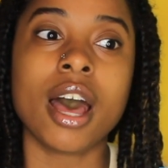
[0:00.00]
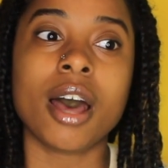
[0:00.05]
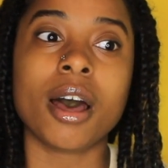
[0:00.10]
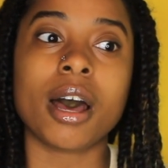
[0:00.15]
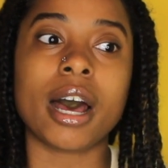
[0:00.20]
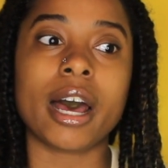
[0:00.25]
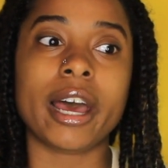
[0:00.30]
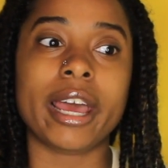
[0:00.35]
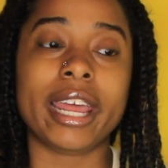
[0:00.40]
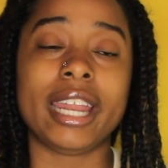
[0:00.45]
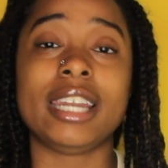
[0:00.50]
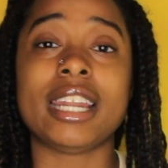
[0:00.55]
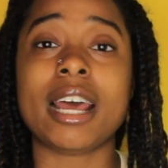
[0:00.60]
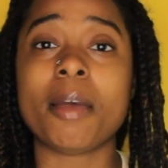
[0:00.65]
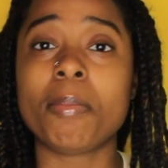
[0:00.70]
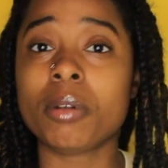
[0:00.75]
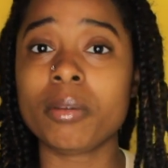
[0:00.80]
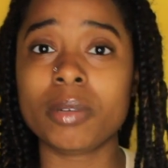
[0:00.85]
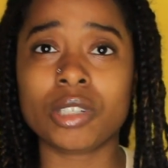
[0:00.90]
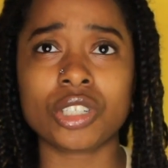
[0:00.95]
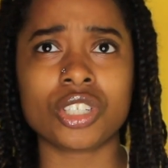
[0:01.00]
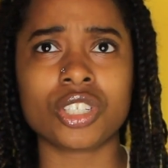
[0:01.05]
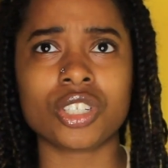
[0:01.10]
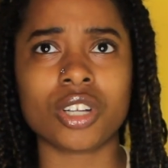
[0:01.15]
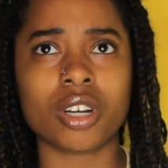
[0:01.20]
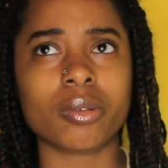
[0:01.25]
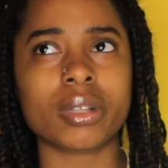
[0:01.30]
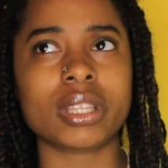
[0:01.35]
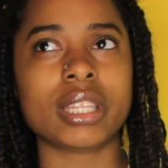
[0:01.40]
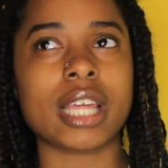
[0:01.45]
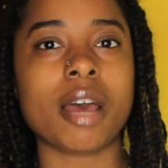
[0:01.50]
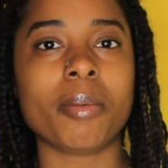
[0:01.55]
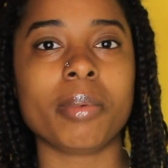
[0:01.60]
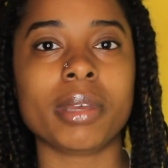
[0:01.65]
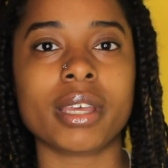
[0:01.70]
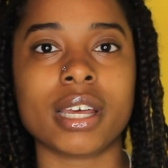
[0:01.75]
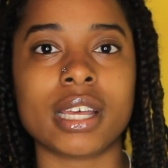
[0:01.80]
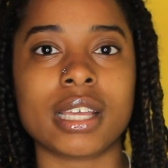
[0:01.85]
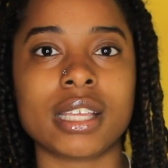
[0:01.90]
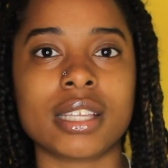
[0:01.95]
And I pretty much just started with that
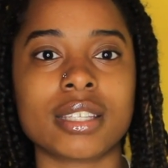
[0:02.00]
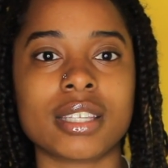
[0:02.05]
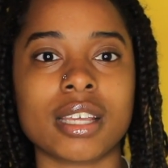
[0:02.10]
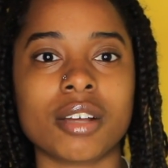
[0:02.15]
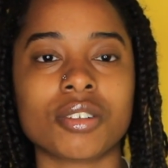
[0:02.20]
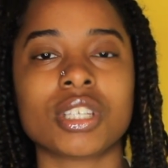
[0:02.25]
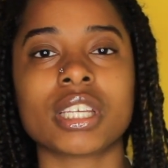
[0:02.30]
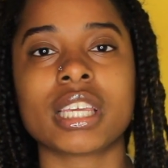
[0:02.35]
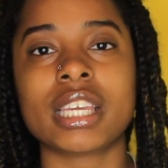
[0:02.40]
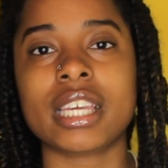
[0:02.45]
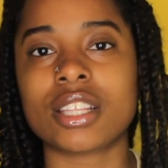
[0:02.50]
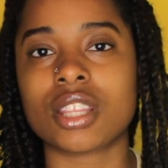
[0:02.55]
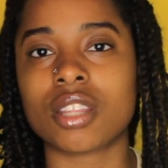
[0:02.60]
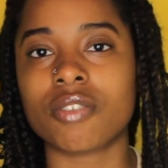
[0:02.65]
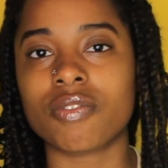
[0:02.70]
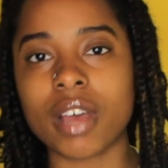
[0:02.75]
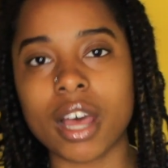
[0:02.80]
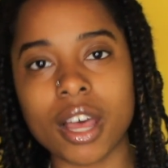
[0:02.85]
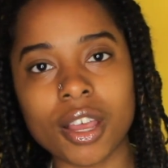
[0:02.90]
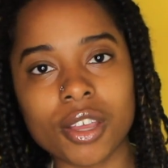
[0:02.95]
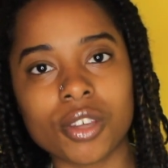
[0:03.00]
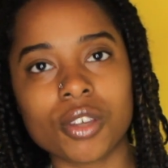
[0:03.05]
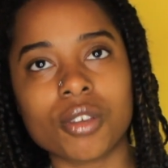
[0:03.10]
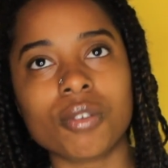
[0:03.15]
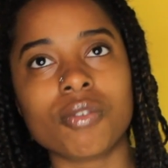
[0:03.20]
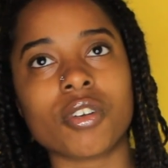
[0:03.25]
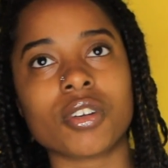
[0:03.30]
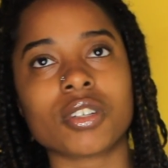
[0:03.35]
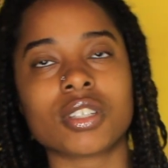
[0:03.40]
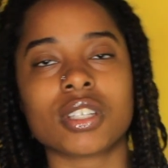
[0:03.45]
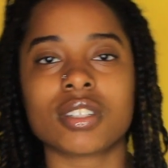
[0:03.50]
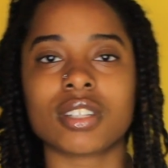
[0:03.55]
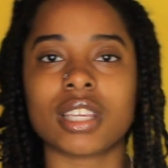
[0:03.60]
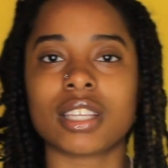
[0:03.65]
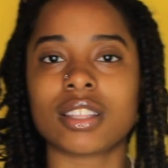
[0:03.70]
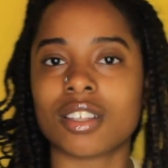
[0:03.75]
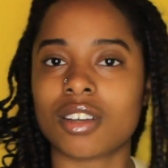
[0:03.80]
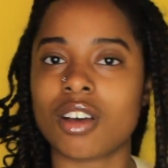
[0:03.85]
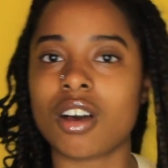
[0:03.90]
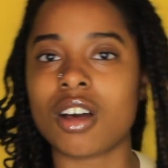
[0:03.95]
because I was looking at the value versus like
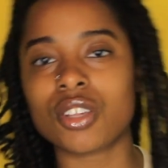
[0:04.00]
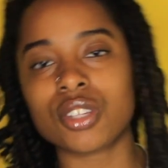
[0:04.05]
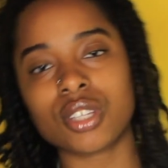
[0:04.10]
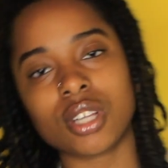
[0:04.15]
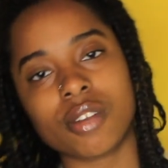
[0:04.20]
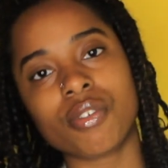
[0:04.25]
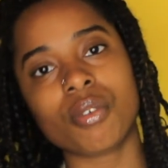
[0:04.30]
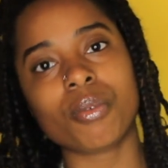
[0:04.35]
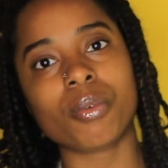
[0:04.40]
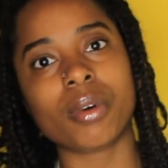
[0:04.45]
the cost of different